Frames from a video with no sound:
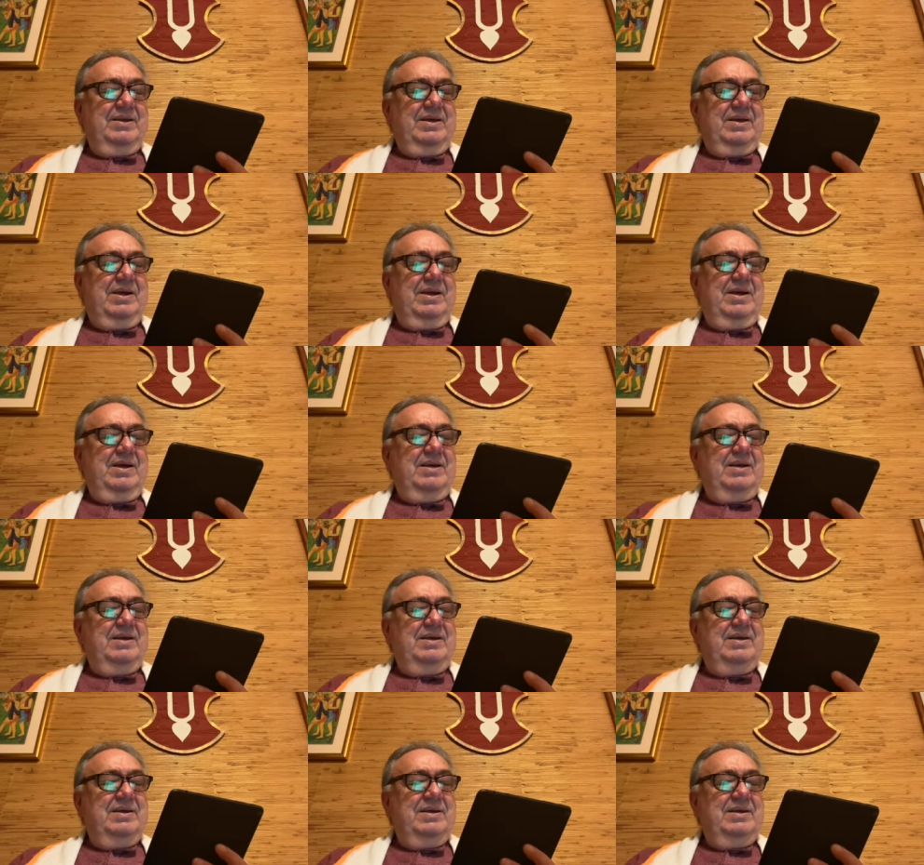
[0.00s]
Uh,
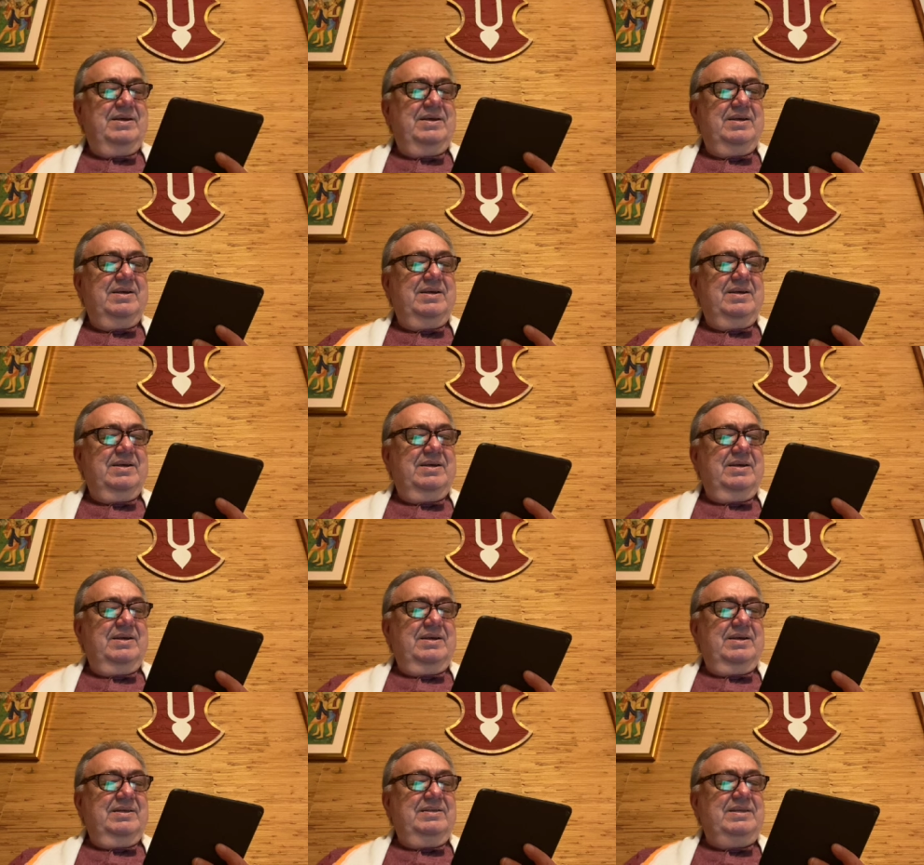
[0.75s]

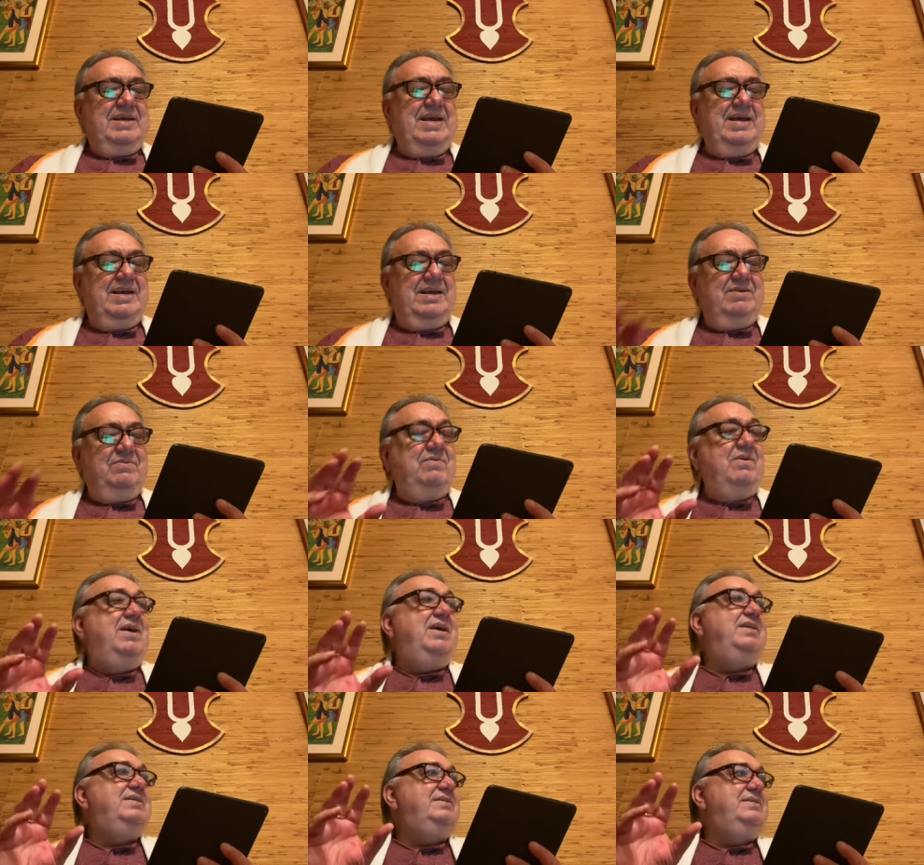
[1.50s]
taking
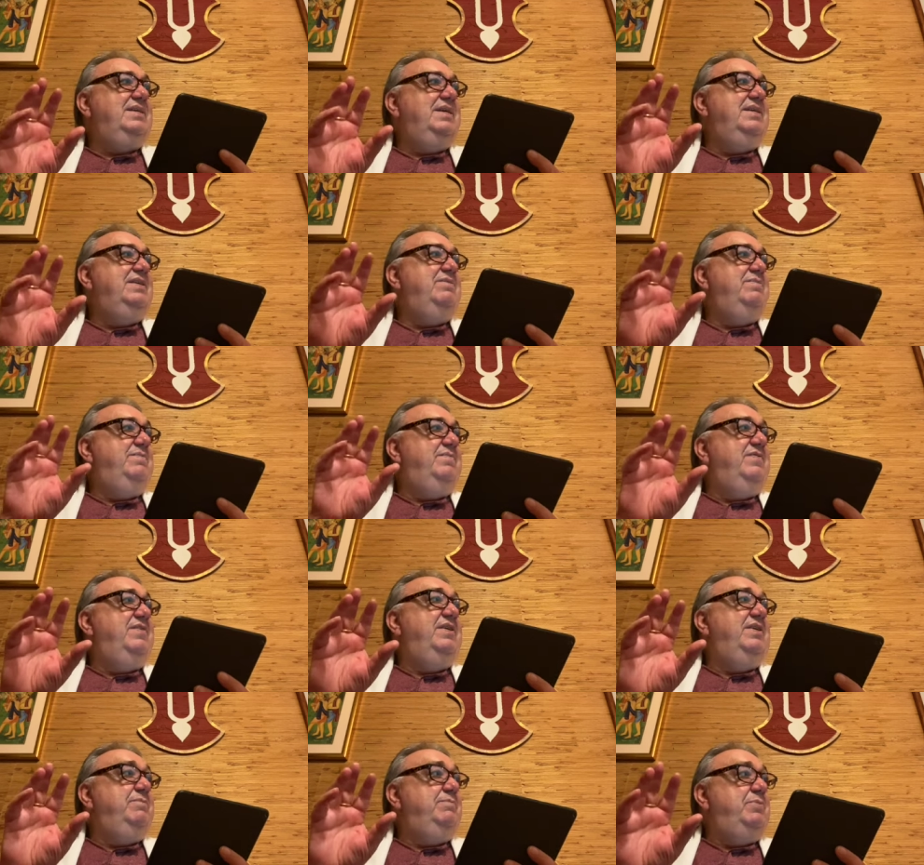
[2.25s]
rasa in a
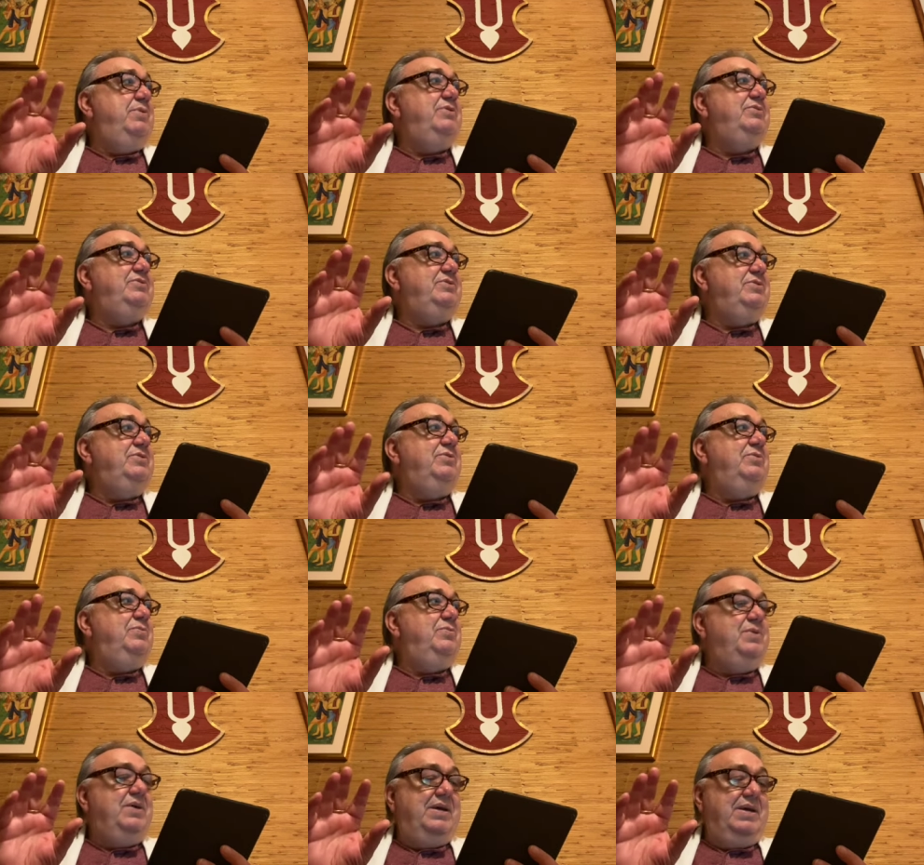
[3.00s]
very personal
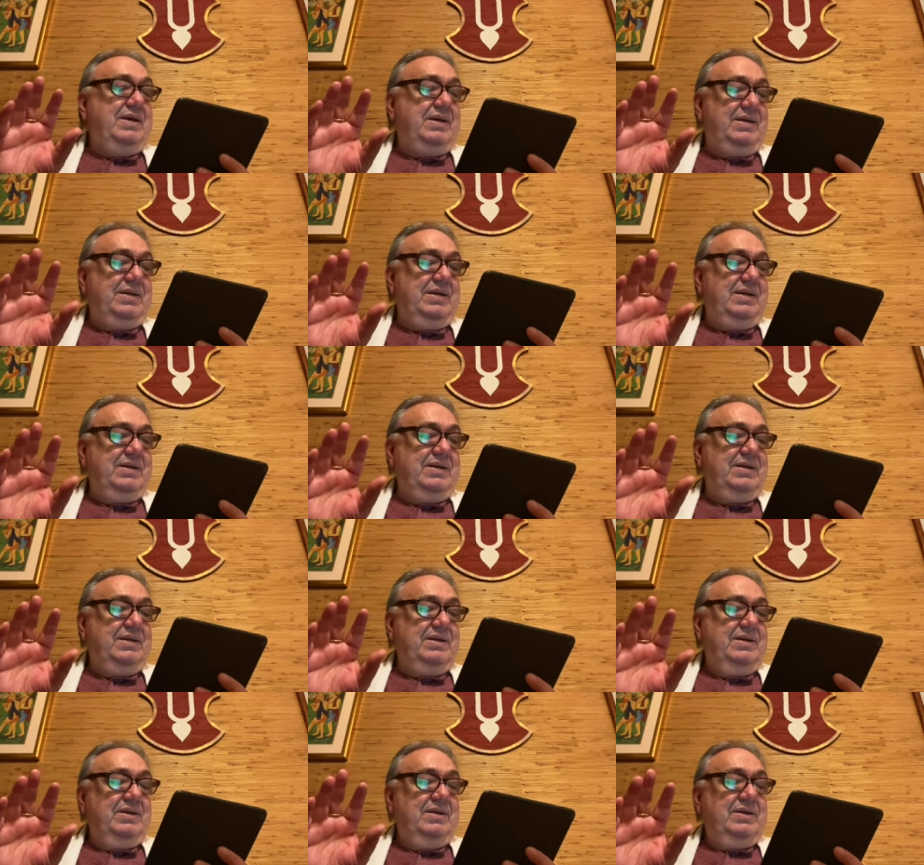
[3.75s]
way,
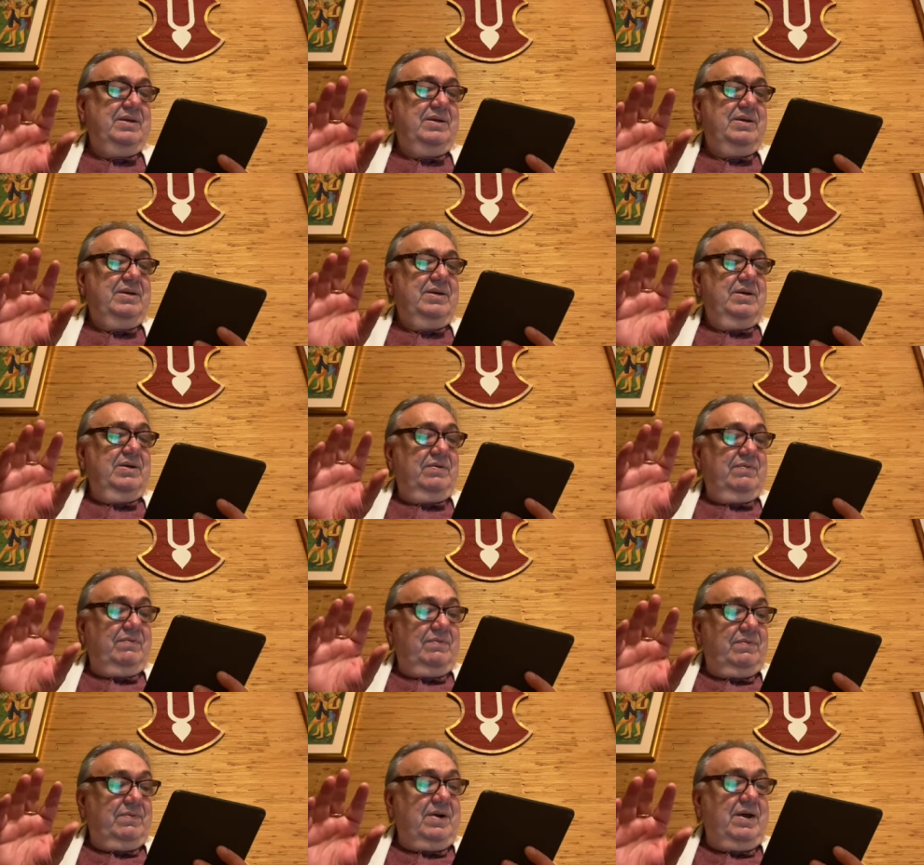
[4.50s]

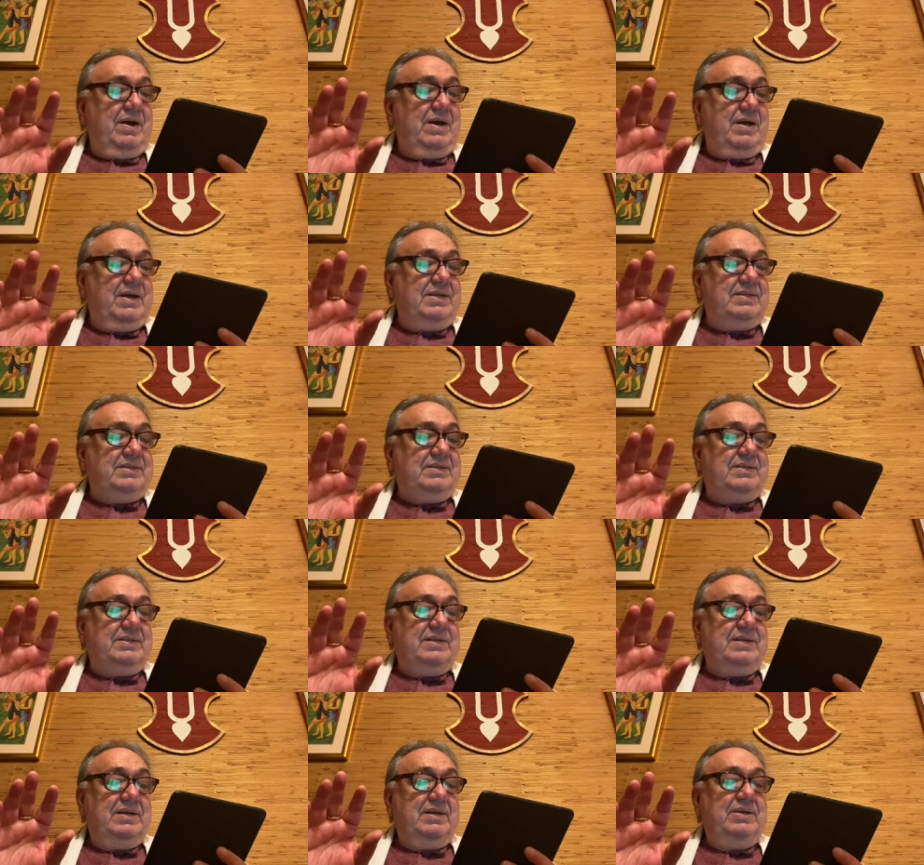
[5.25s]

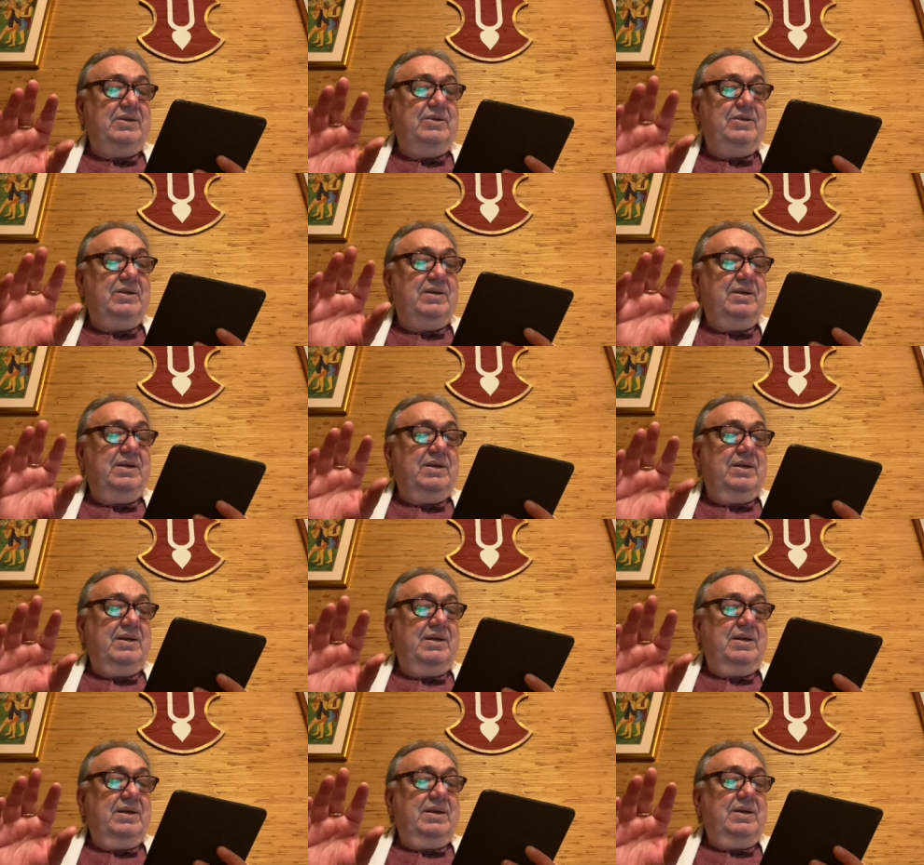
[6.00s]
rasa
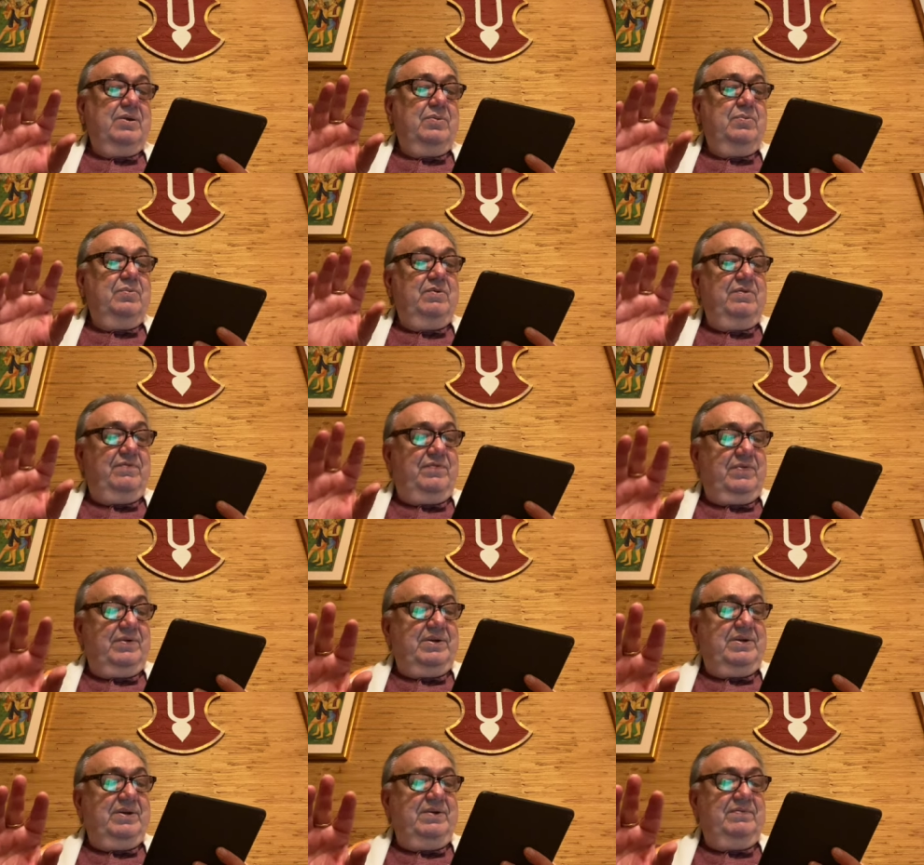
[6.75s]
will
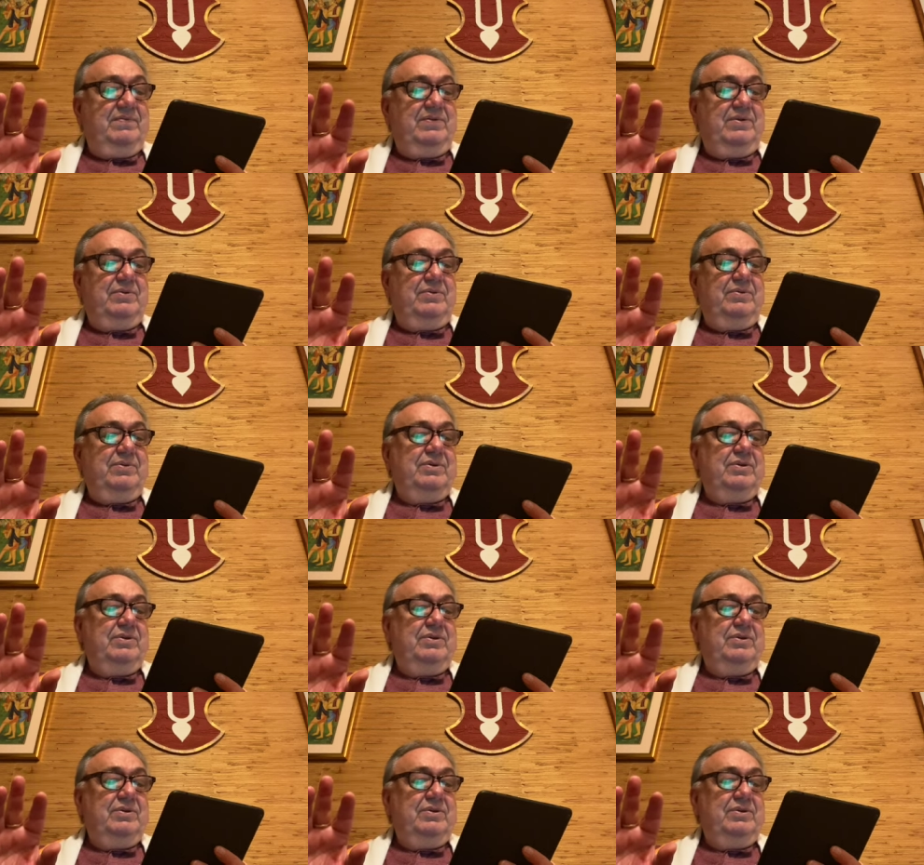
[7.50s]
forgive you.